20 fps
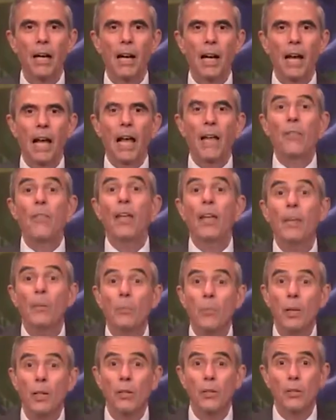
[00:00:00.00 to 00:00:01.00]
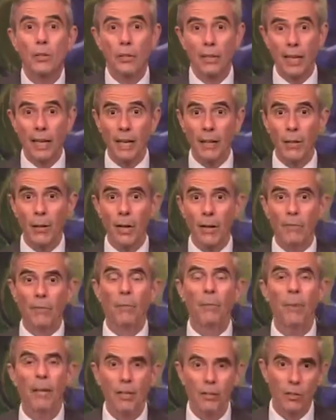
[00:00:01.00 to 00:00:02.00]
And then when you're saying your
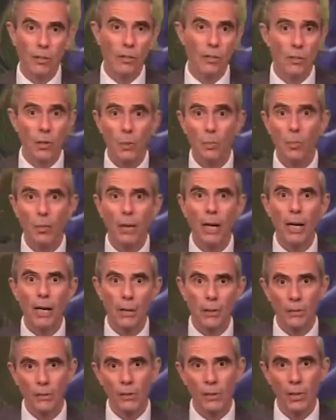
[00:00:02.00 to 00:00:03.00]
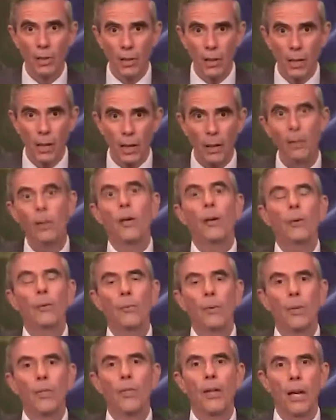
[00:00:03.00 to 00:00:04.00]
affirmations, your prayers, along
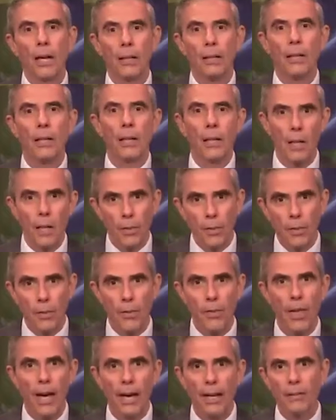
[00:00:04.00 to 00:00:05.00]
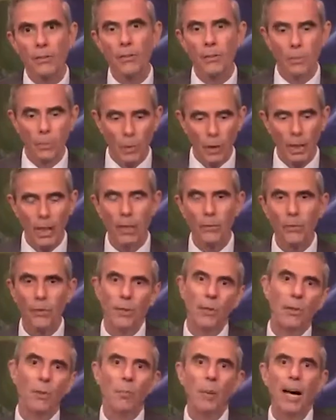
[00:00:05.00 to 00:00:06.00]
with that, that's what gives it
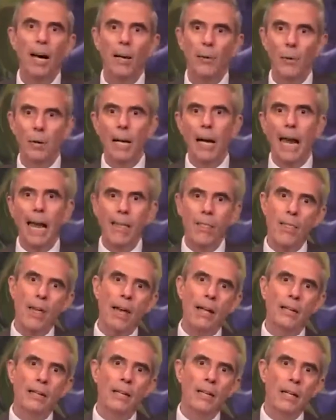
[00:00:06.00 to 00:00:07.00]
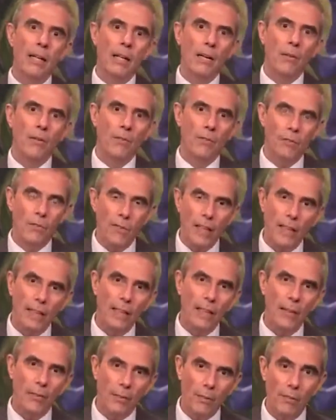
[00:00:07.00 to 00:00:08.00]
the power. And that
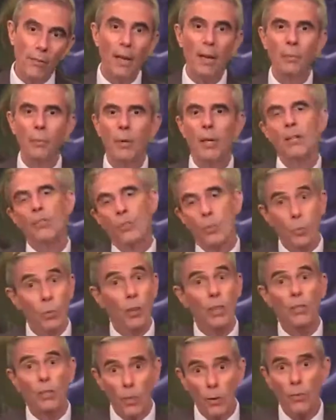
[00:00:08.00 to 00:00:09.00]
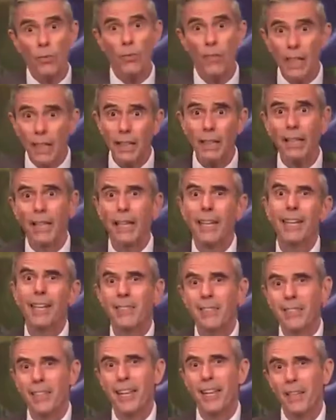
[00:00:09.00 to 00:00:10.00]
feeling of the vibration, what you're feeling is
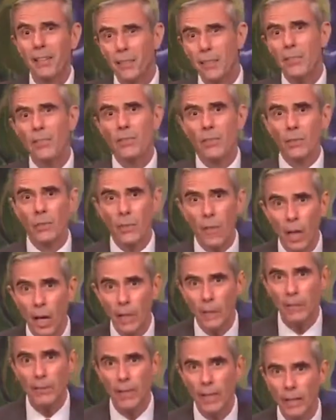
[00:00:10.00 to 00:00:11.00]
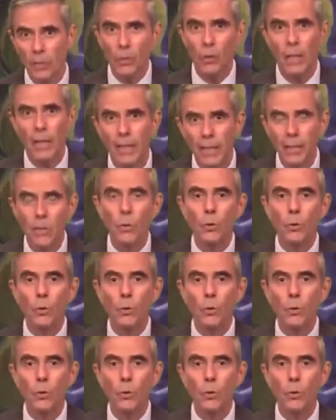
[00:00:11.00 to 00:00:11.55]
the essence of God's nature in you.